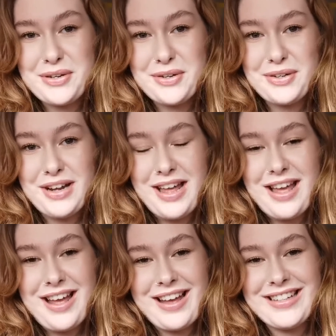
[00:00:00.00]
me know,
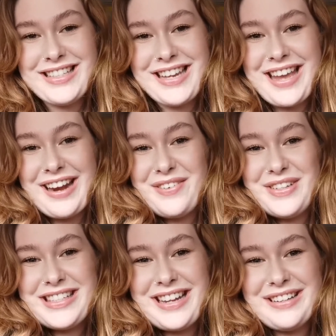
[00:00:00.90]
and take care
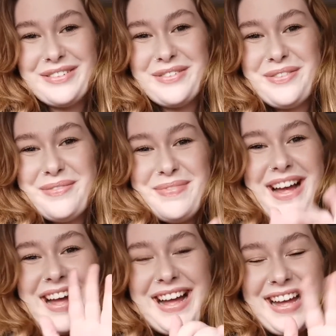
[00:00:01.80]
of yourself.
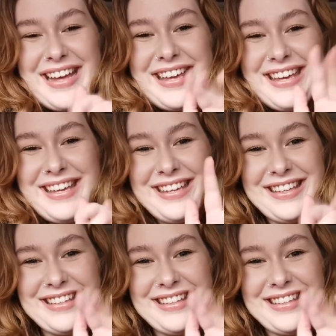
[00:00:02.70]
Bye!